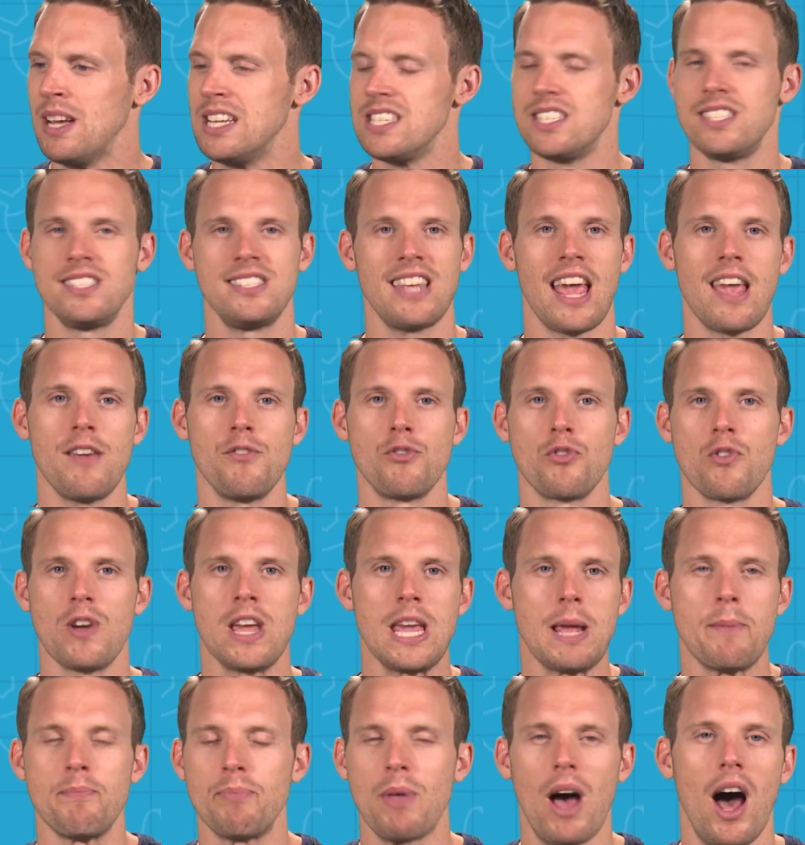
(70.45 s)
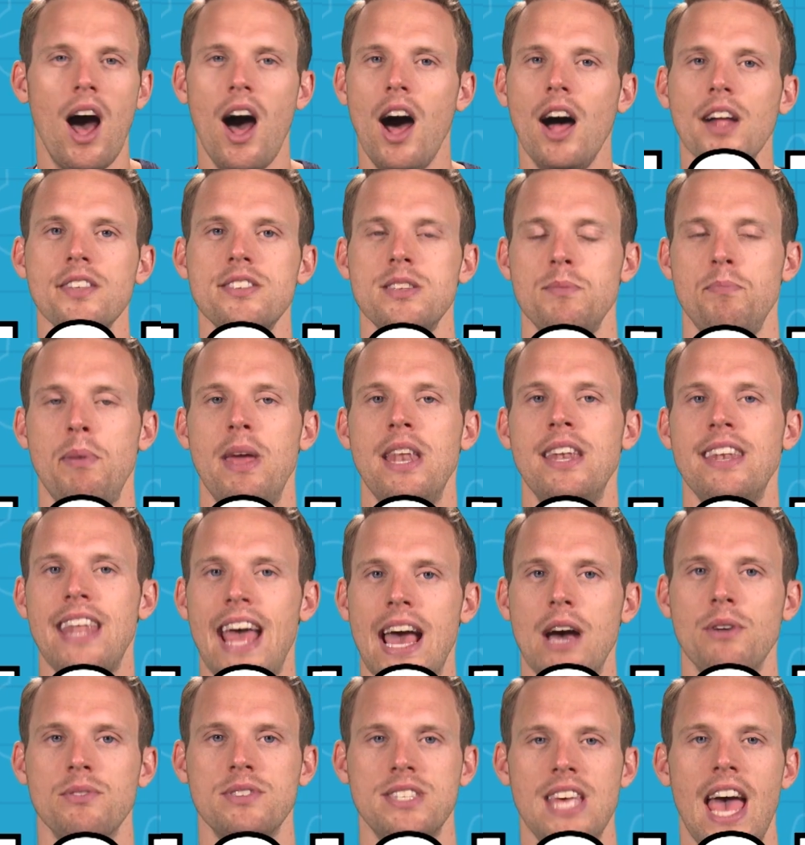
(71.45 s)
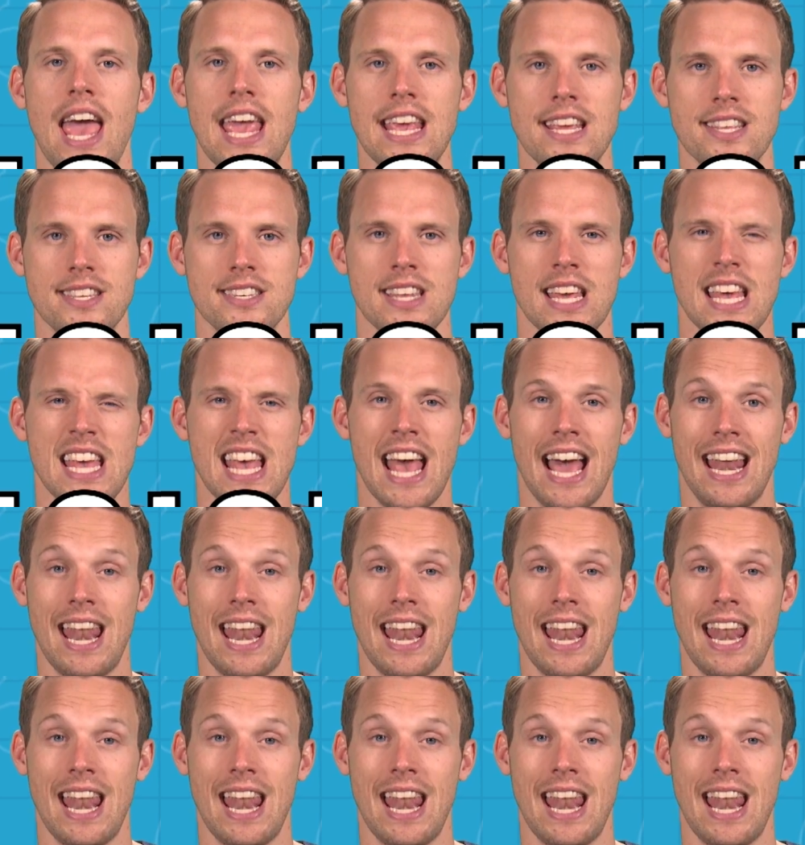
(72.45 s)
savory, hard to pin down taste.